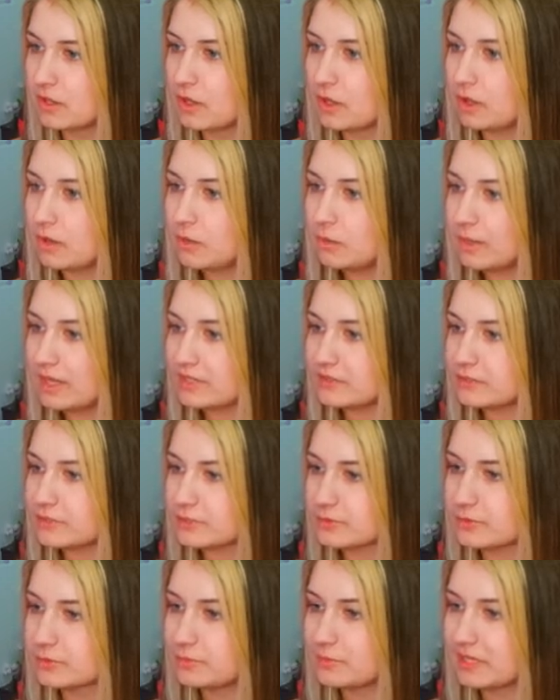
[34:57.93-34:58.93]
Oh, and there's a
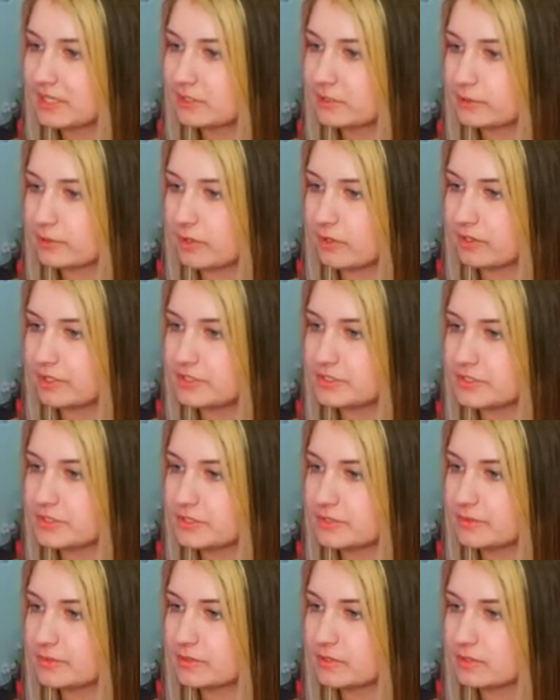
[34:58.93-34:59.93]
room I can crawl
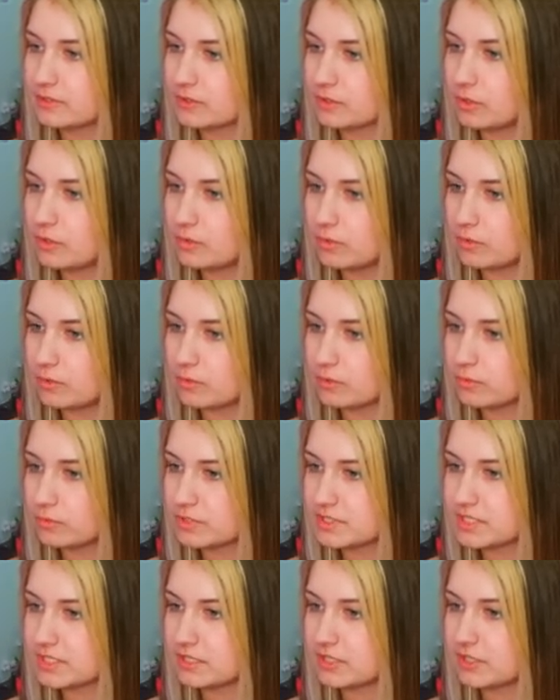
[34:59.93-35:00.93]
into. Oh,
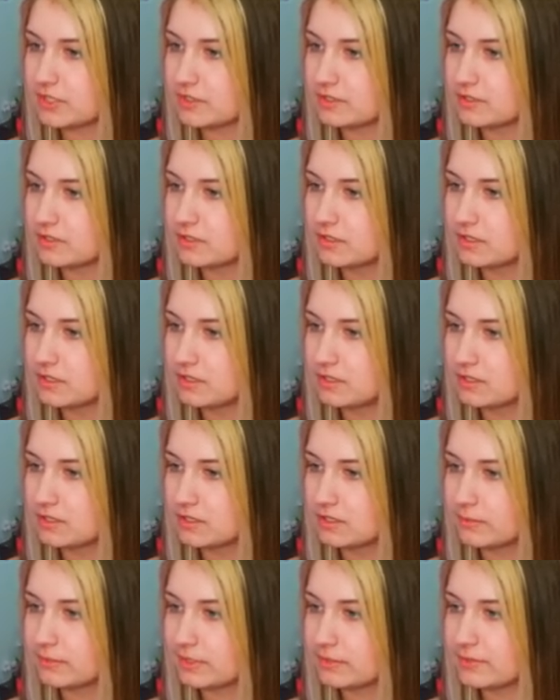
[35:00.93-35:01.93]
what's in here?
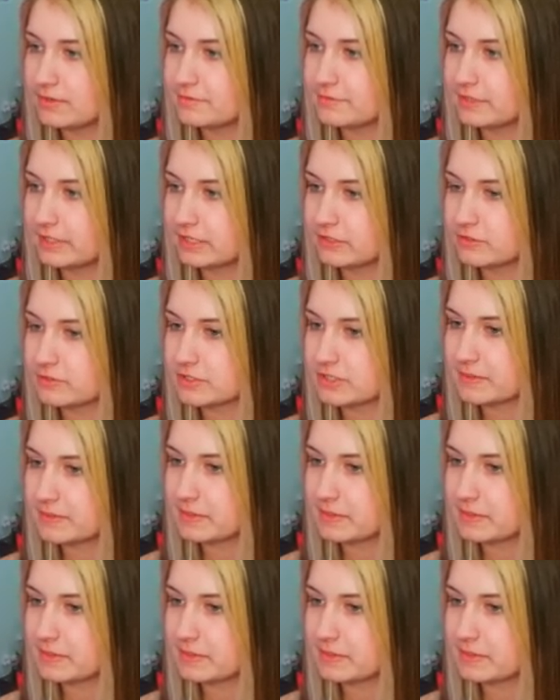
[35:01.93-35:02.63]
Why do I feel like there's gonna be